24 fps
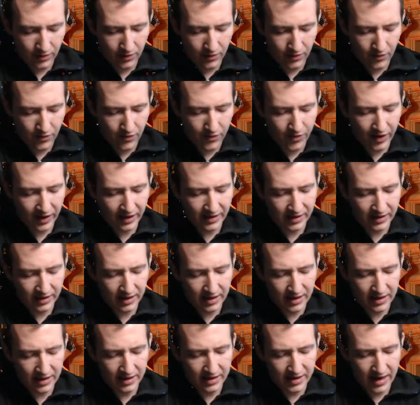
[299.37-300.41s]

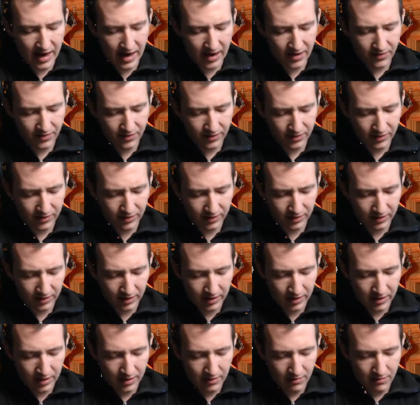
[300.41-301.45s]
facing down,
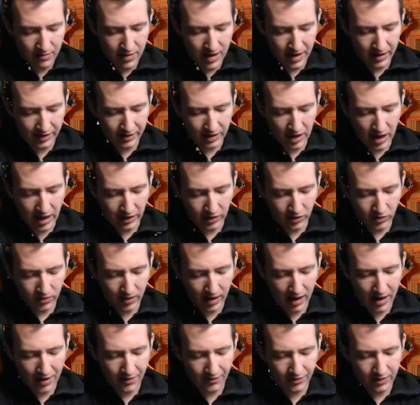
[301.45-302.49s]
but I don't
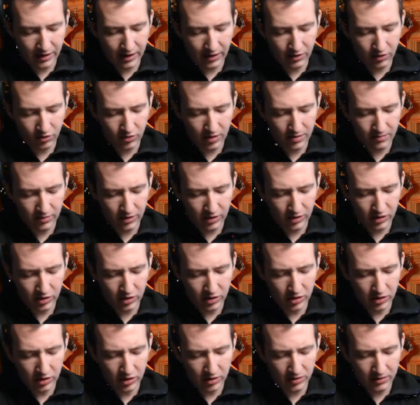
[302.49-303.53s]
have the equipment
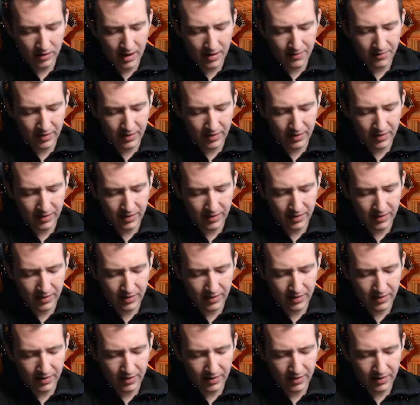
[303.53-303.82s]
to do that